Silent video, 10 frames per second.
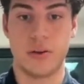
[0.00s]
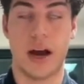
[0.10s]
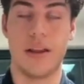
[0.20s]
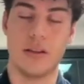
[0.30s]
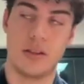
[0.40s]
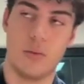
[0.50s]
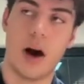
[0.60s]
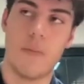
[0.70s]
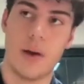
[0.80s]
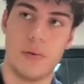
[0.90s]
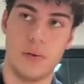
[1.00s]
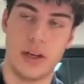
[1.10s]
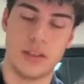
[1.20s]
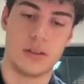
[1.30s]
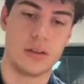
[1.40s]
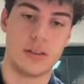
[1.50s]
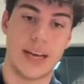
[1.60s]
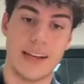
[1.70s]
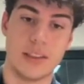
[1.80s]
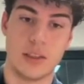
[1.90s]
And the white paper
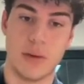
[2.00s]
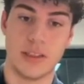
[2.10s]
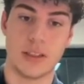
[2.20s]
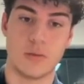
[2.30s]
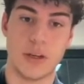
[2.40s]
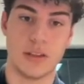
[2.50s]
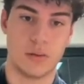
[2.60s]
tends to be to speak